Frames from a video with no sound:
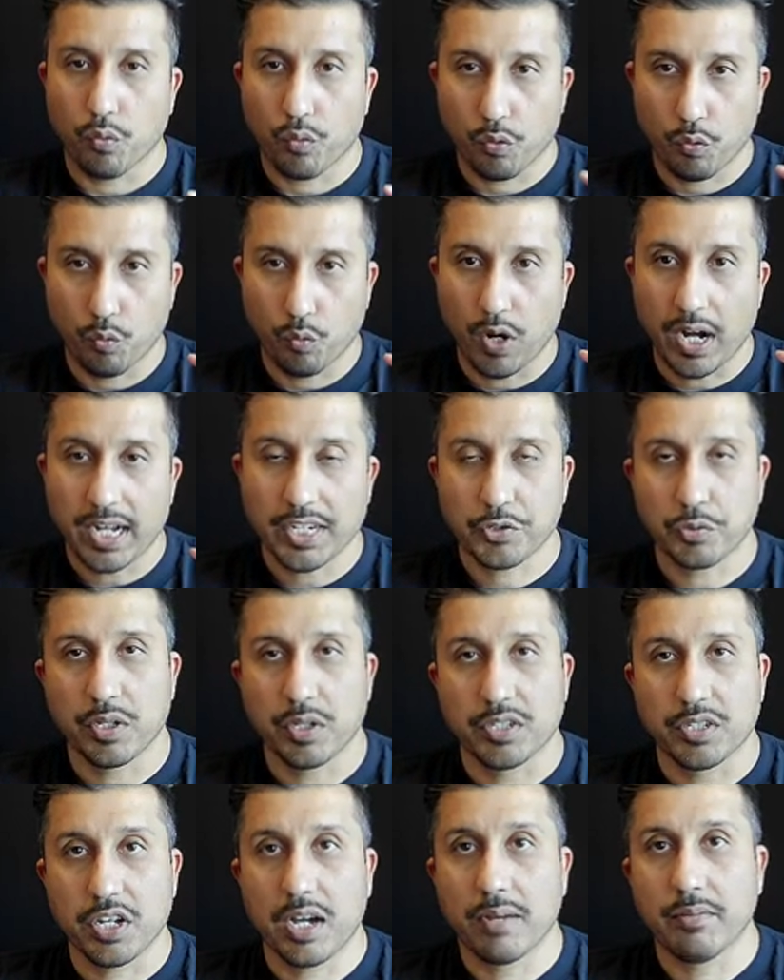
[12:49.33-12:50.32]
watch where
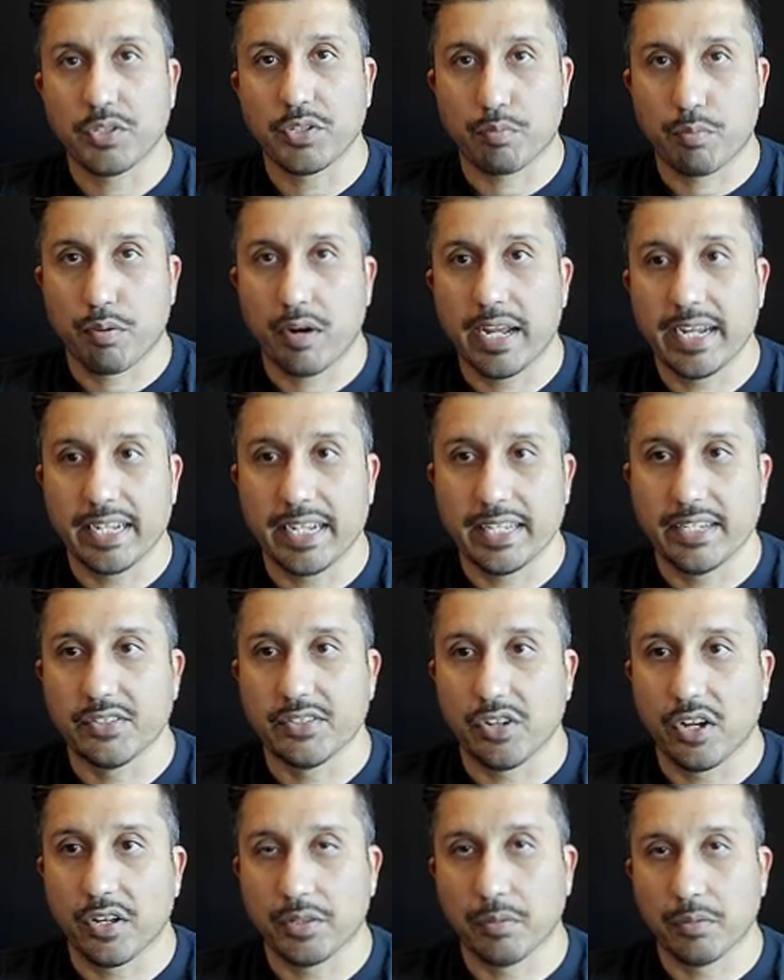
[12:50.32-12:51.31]
Thomas Bryant is
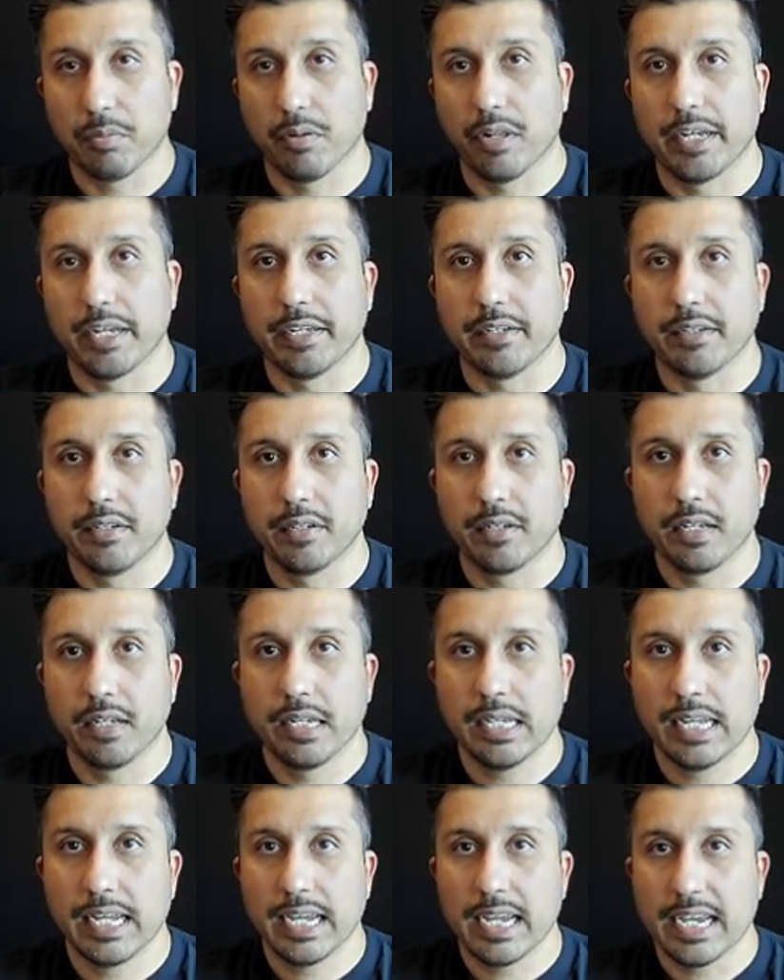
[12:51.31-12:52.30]
on the play,
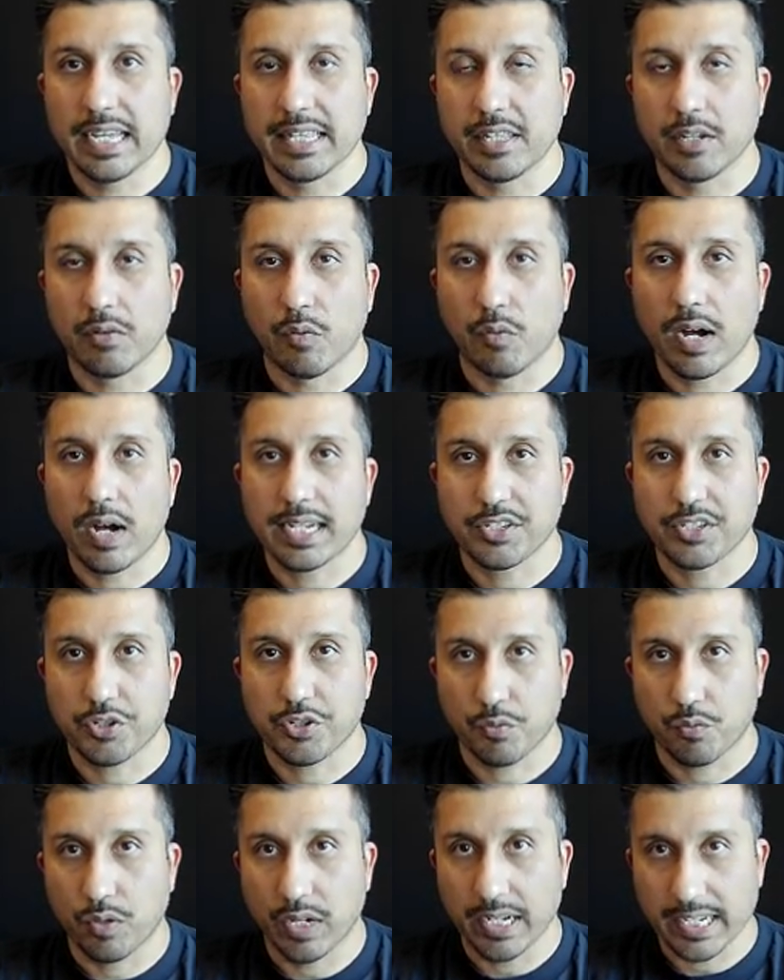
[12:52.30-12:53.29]
and then watch
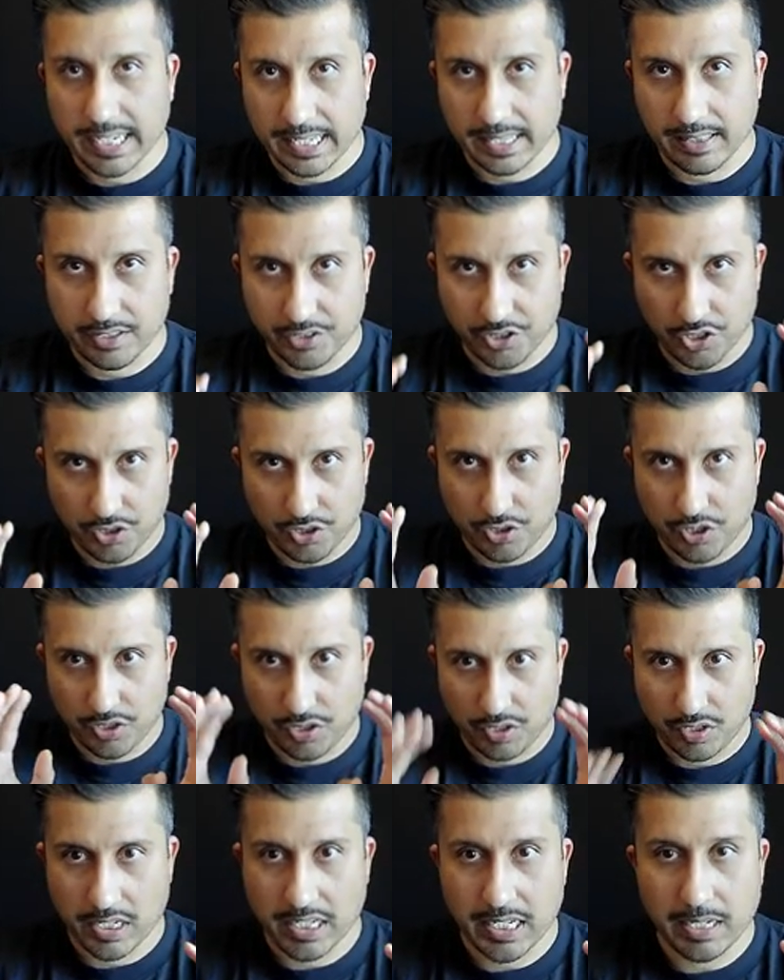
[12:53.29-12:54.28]
what
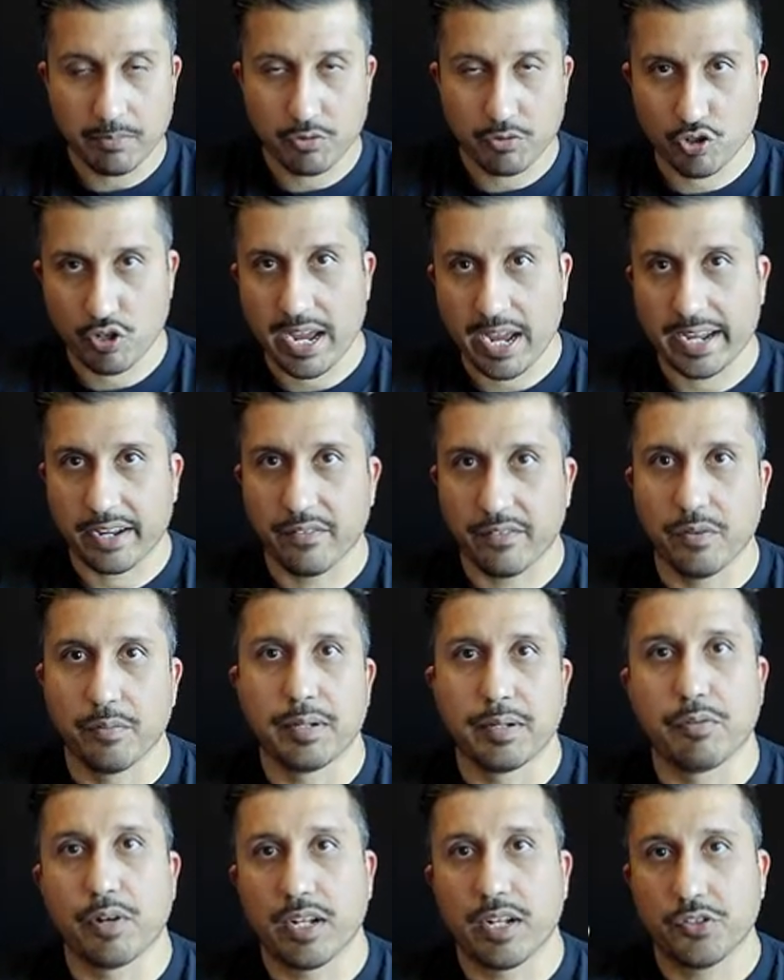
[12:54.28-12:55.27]
just keep track of him. And
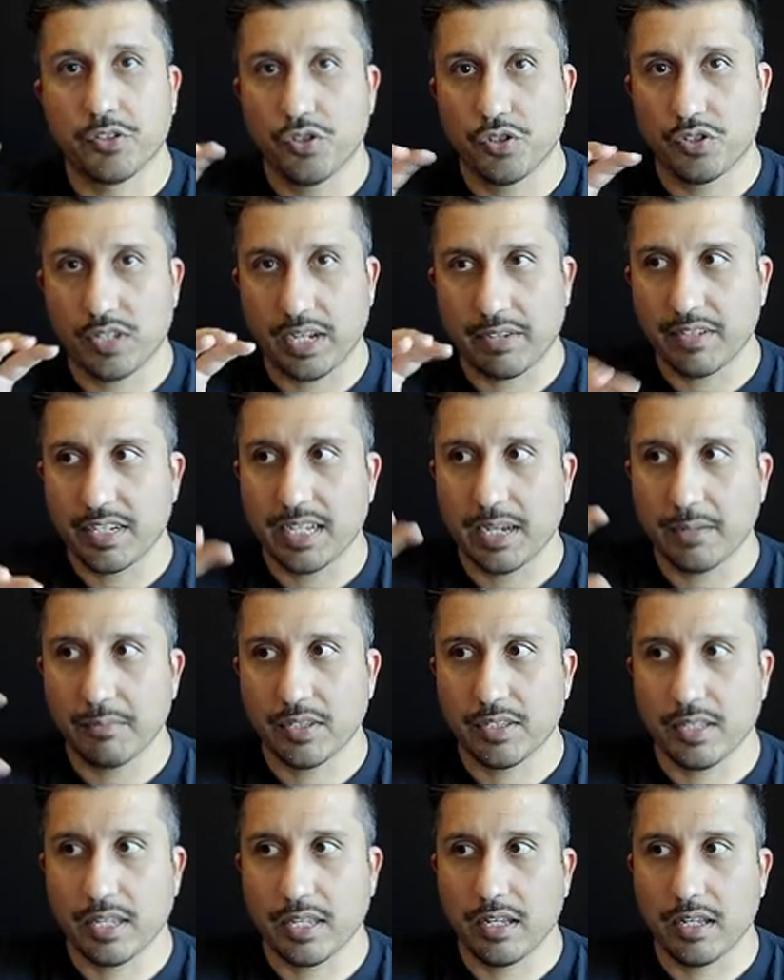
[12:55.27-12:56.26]
what I'll do is every time
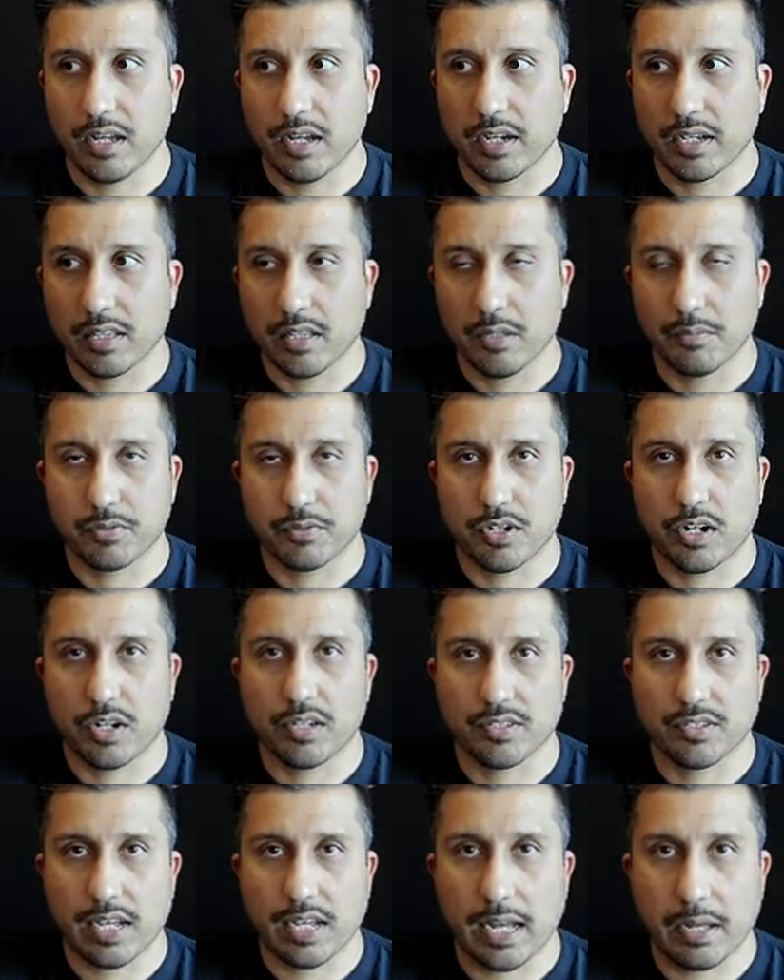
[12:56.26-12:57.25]
a clip
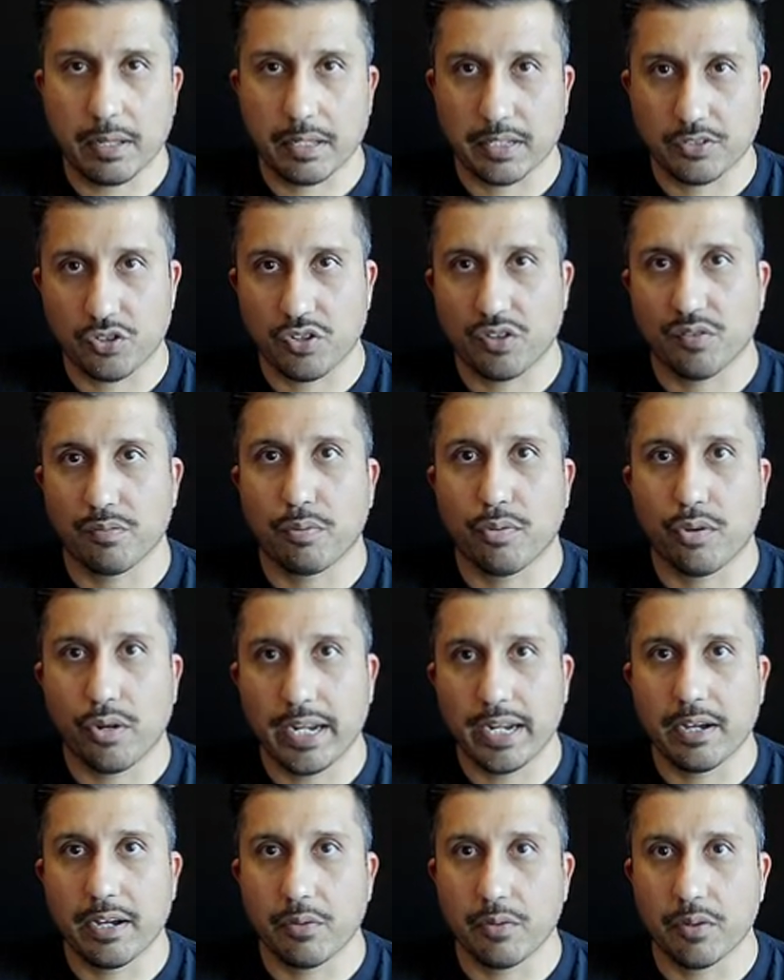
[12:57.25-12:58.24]
starts, I'll sort of point
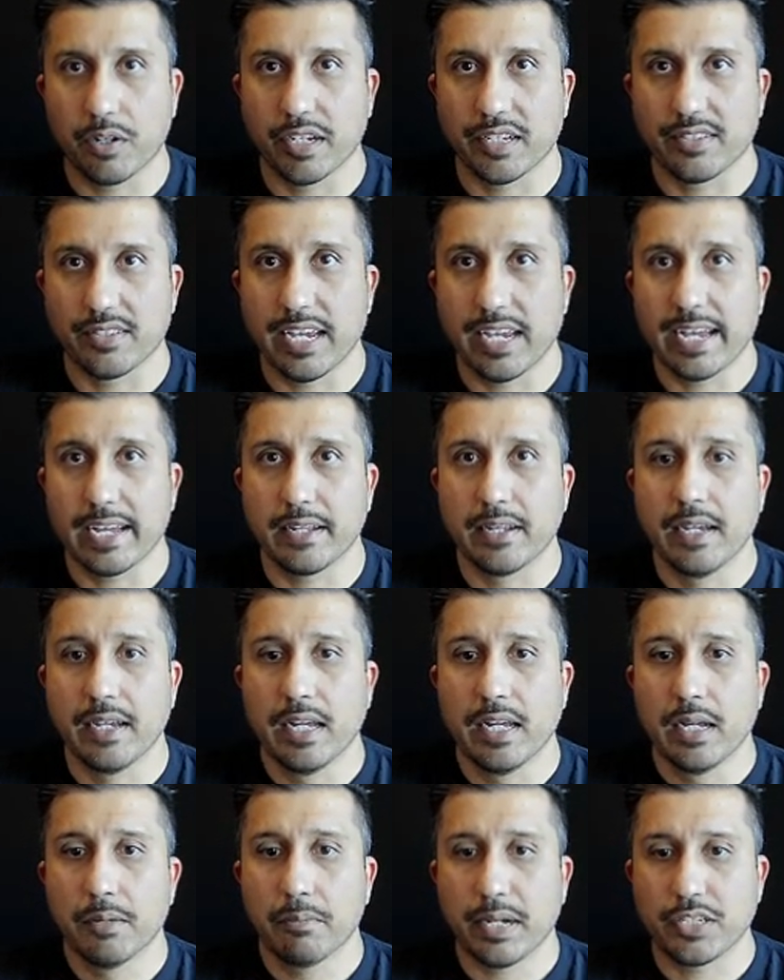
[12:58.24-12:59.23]
out where he's at.
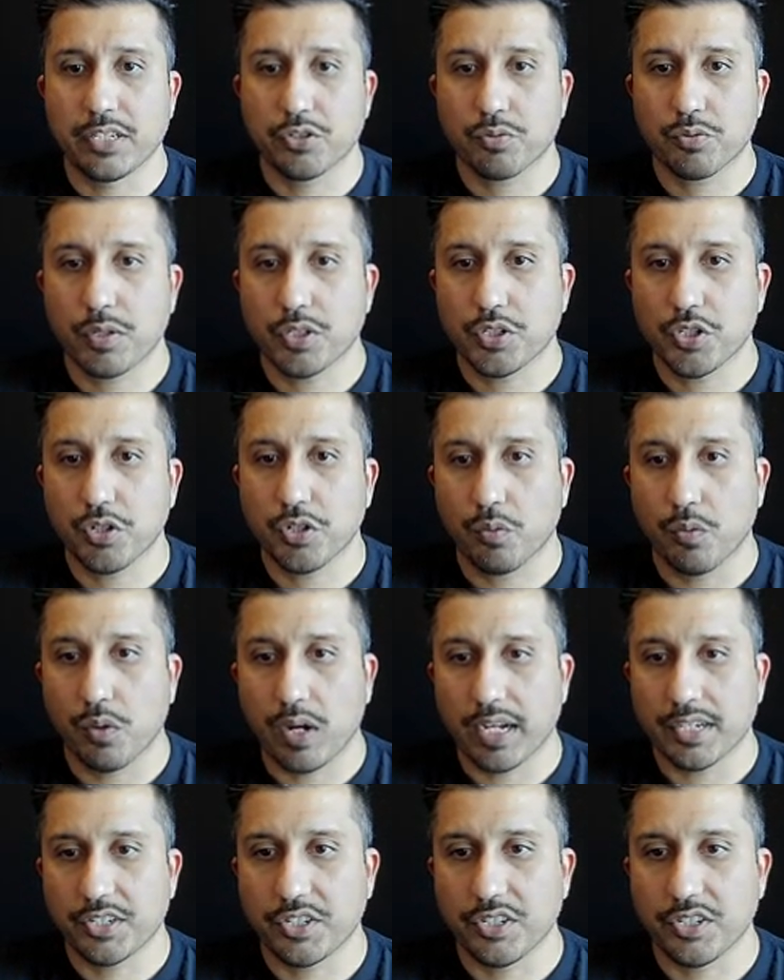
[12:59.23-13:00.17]
But I just want you to watch and